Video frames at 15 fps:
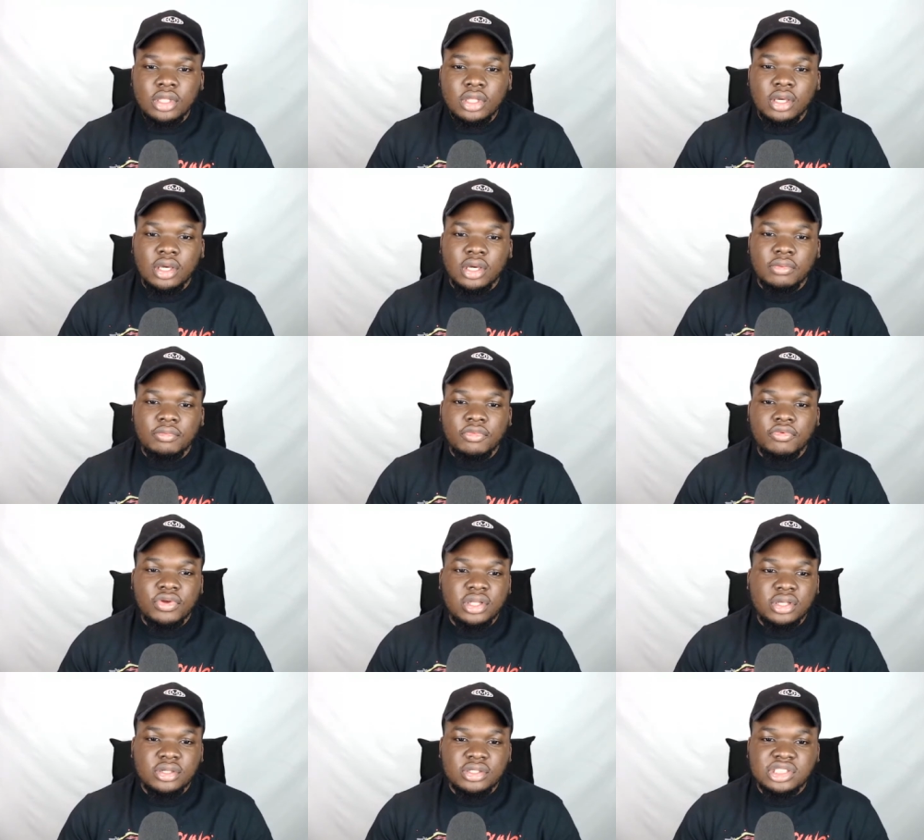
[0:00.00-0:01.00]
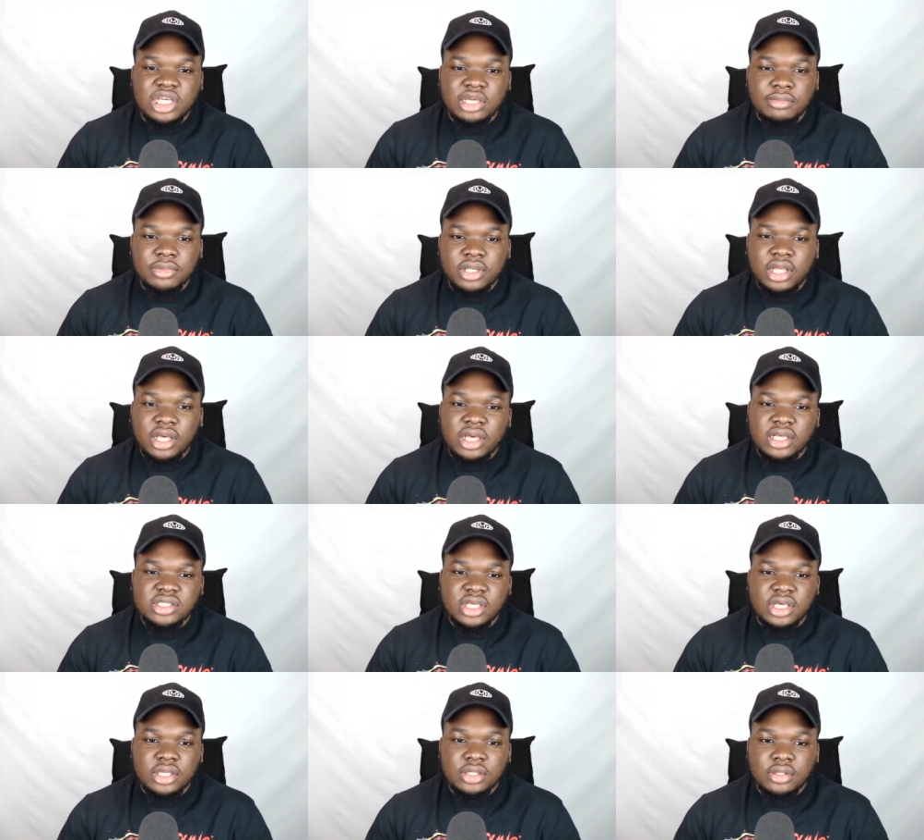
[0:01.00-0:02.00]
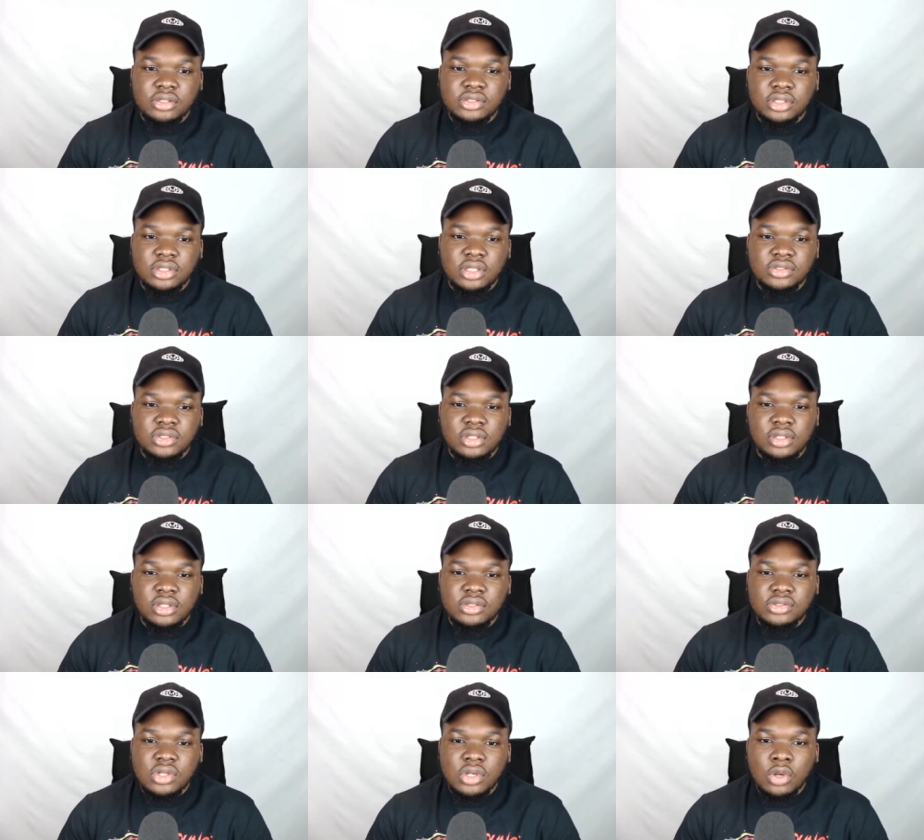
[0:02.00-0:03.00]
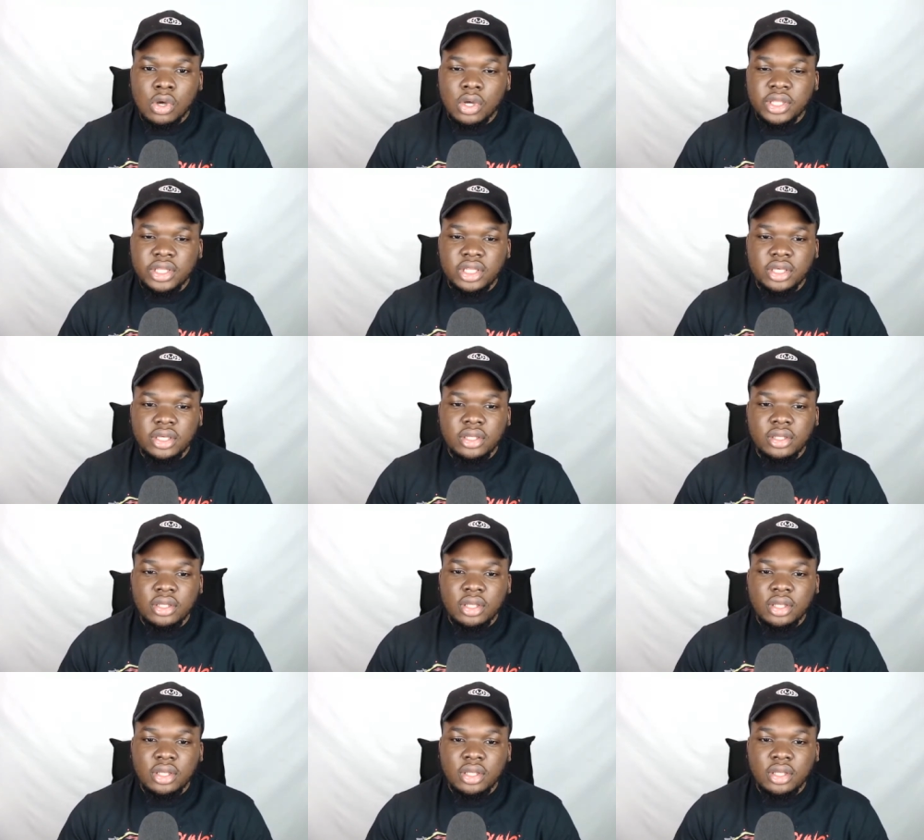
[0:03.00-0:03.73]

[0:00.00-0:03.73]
Really good segment, like I say. There's a lot in it.